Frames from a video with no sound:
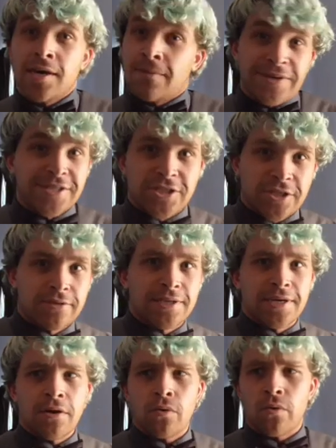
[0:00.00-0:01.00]
I mean, it's
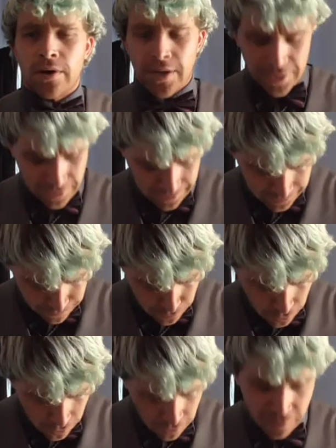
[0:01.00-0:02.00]
generally what I like
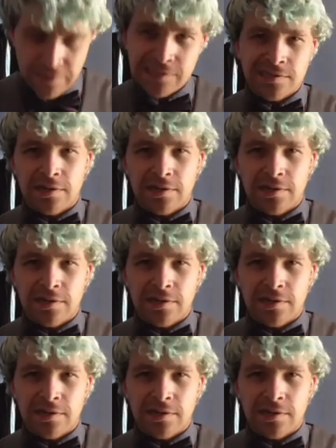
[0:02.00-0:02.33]
more.